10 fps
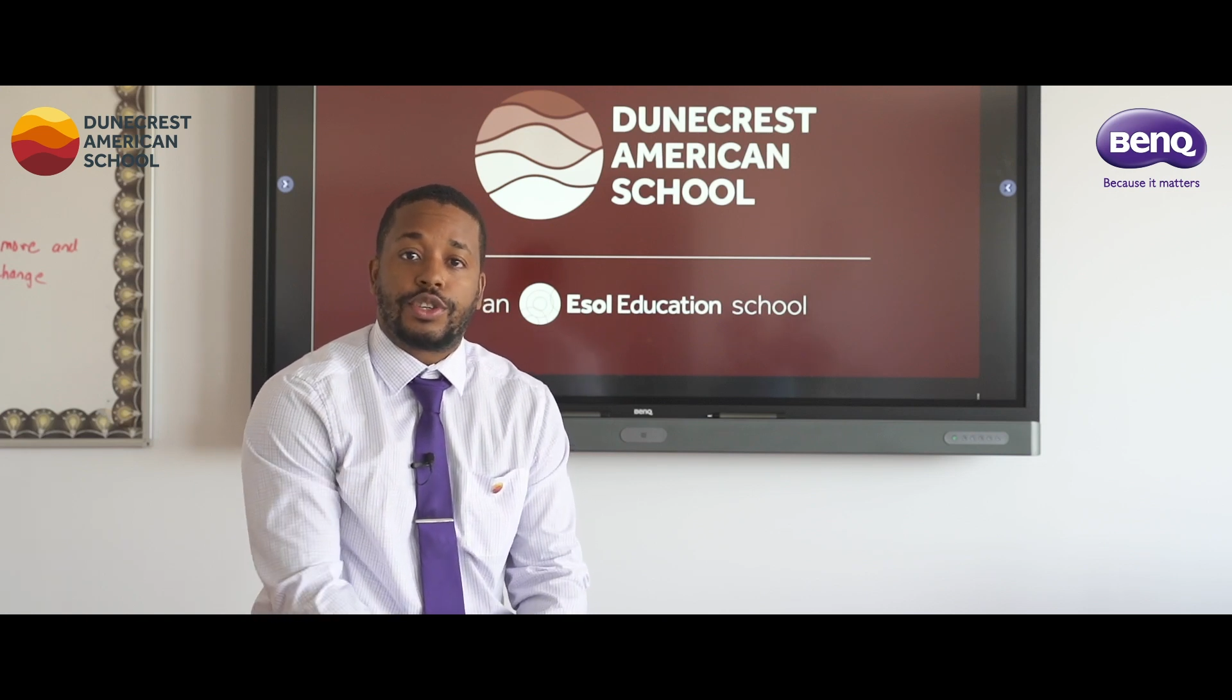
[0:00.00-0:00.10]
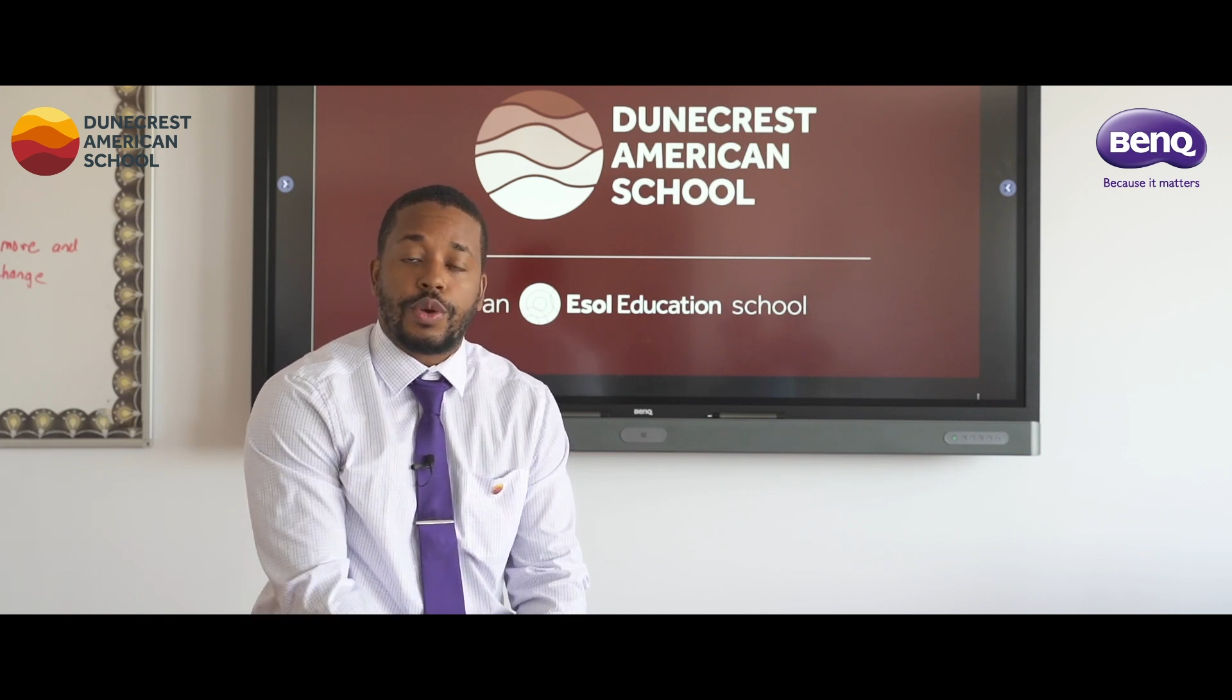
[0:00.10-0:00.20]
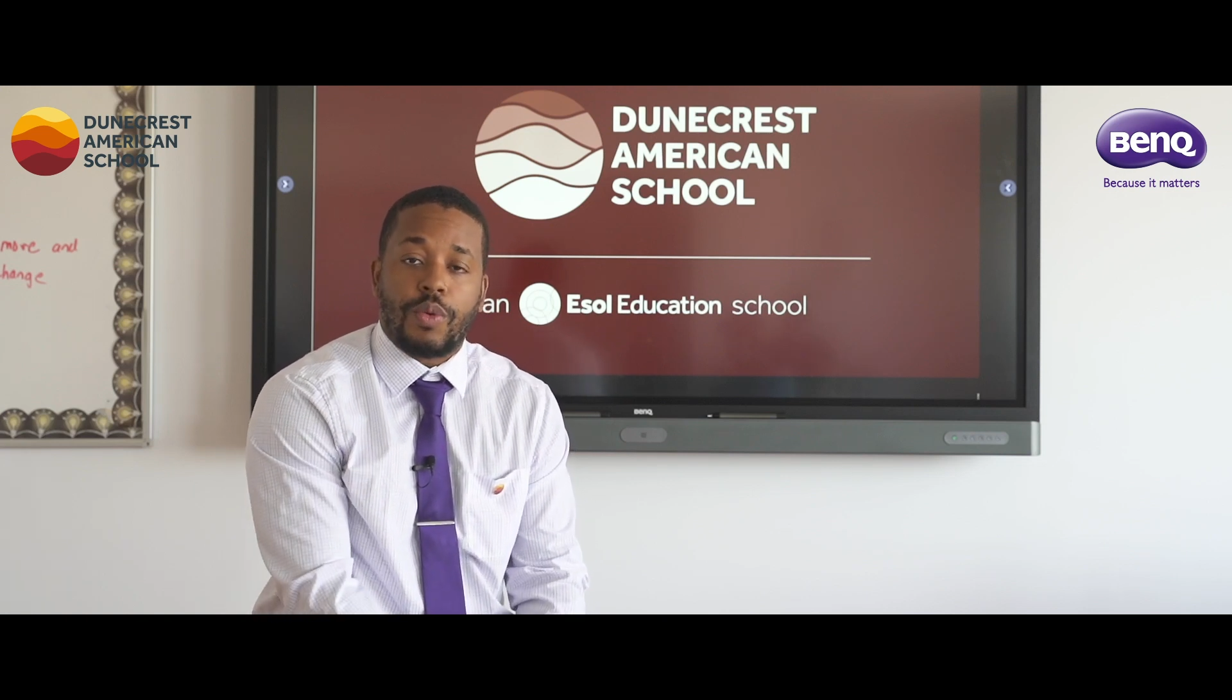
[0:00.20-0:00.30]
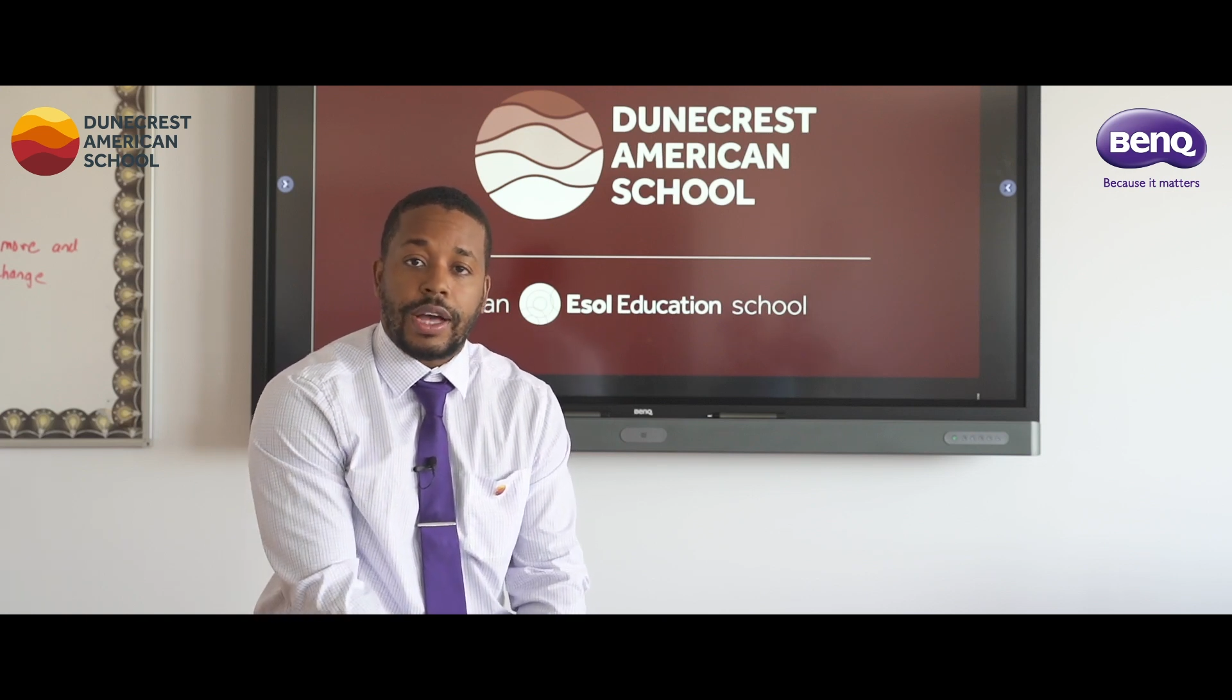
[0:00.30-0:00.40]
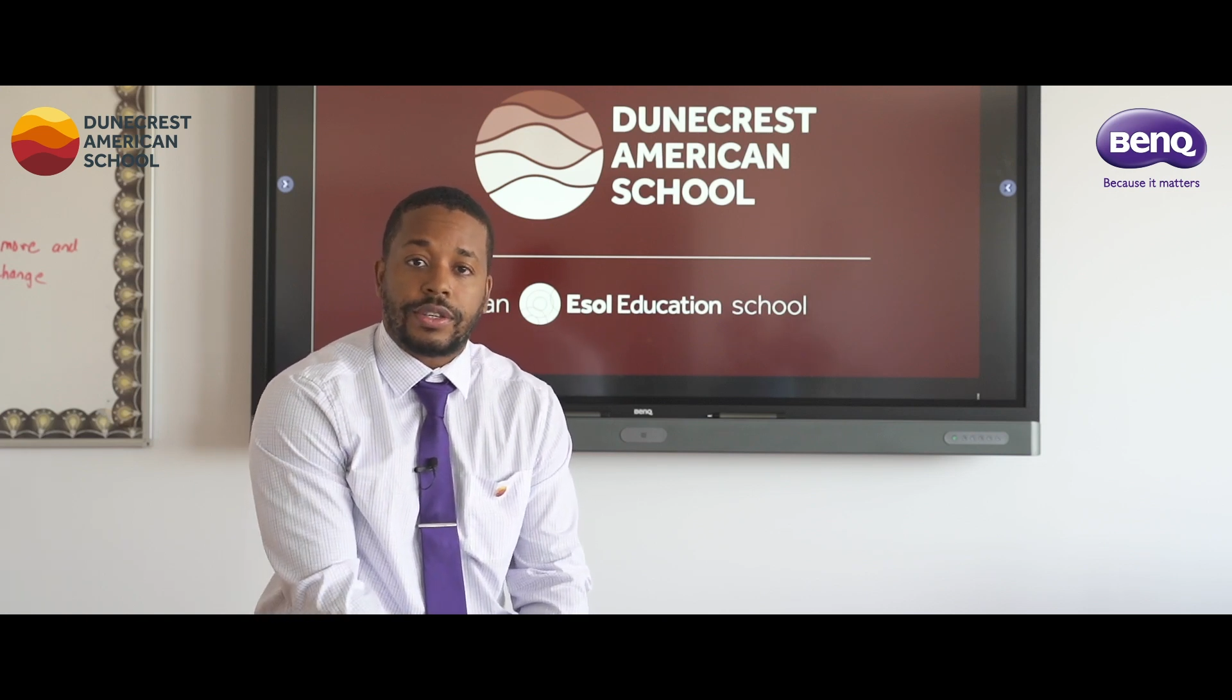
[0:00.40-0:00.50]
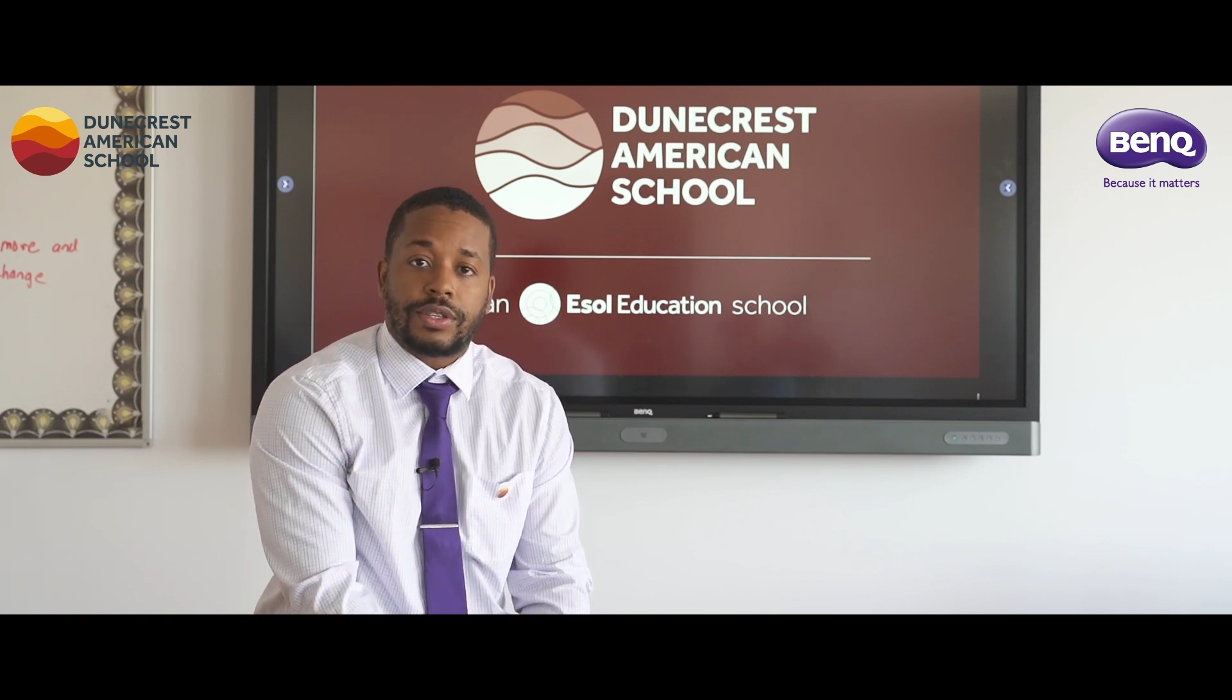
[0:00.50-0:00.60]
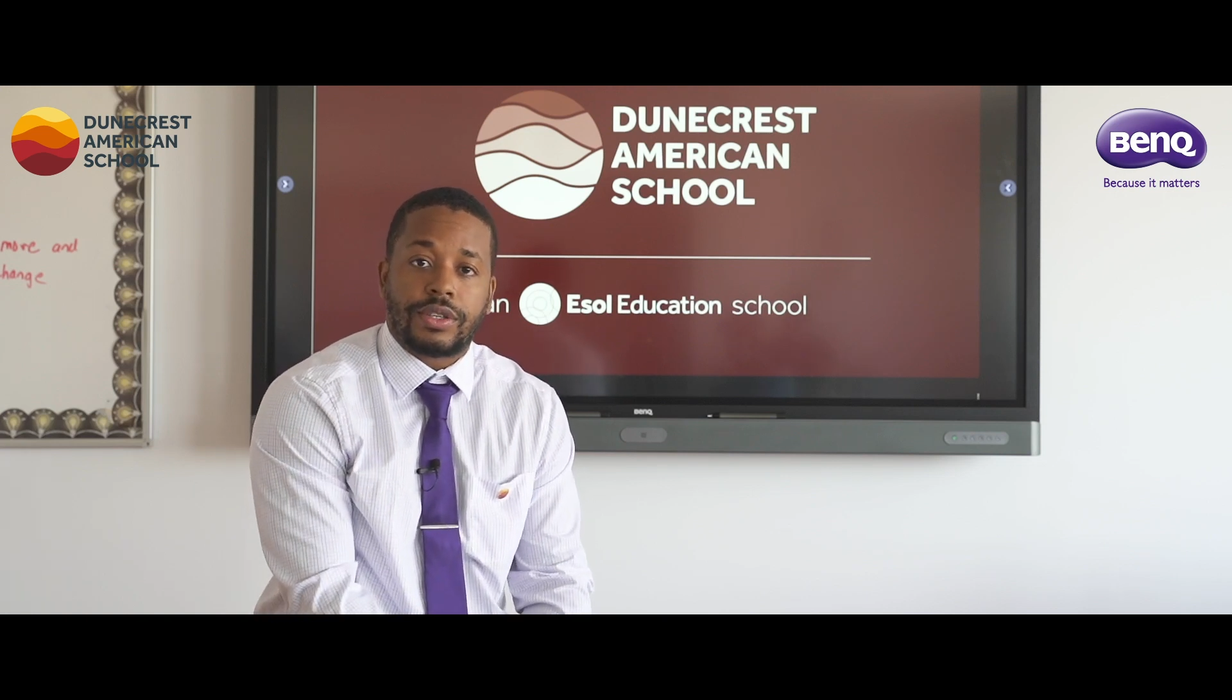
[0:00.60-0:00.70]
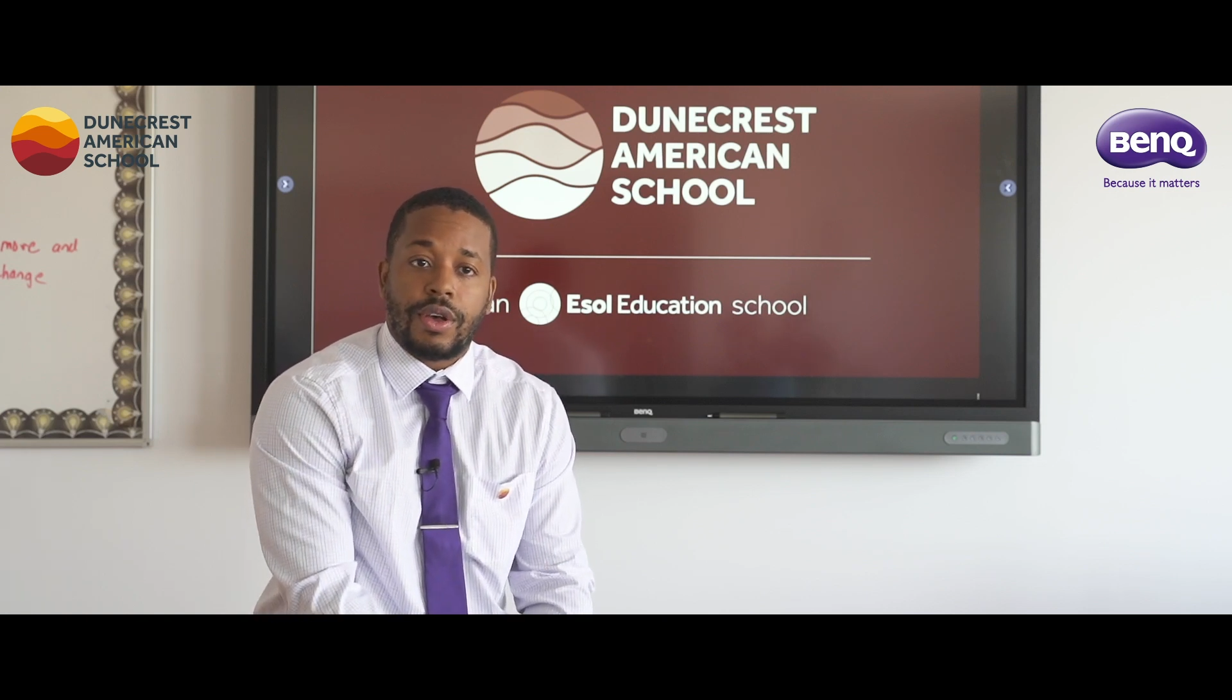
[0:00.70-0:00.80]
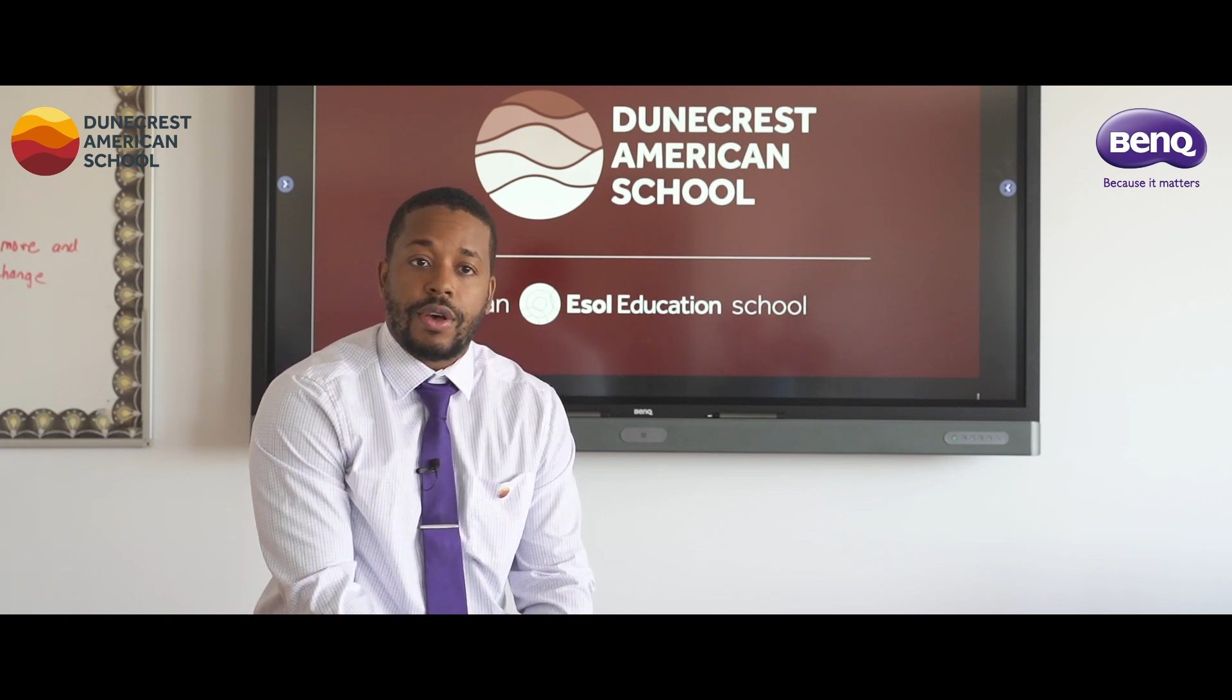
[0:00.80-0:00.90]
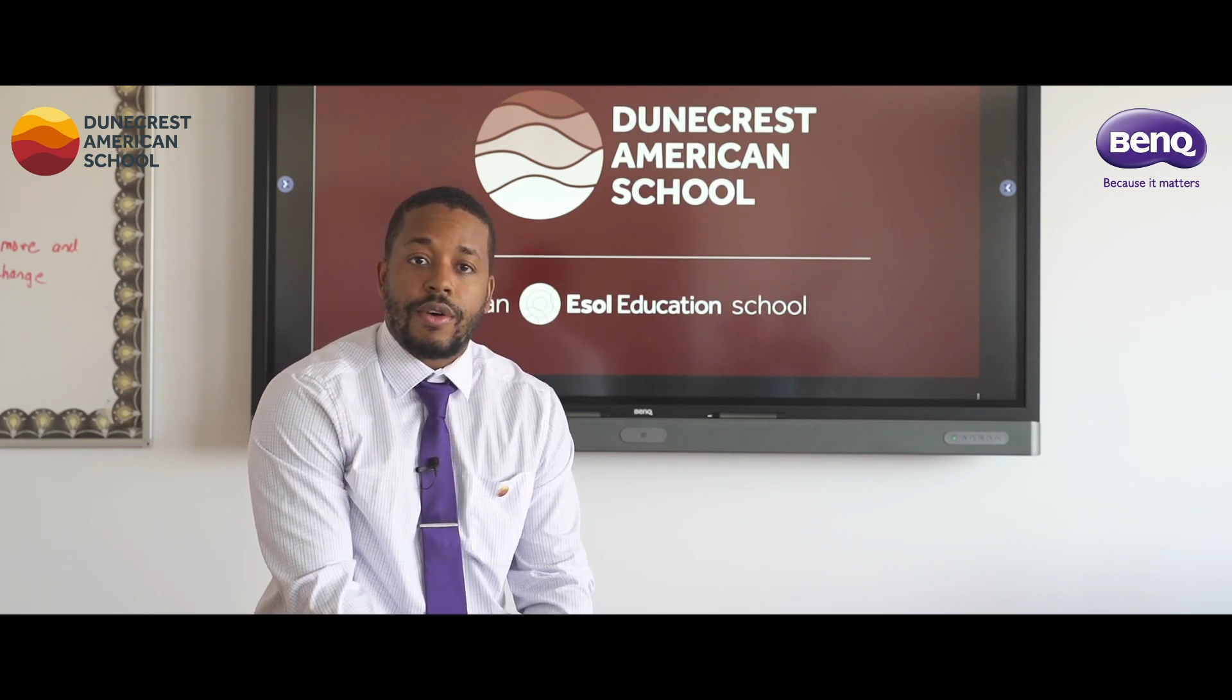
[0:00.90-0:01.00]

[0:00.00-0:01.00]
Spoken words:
to us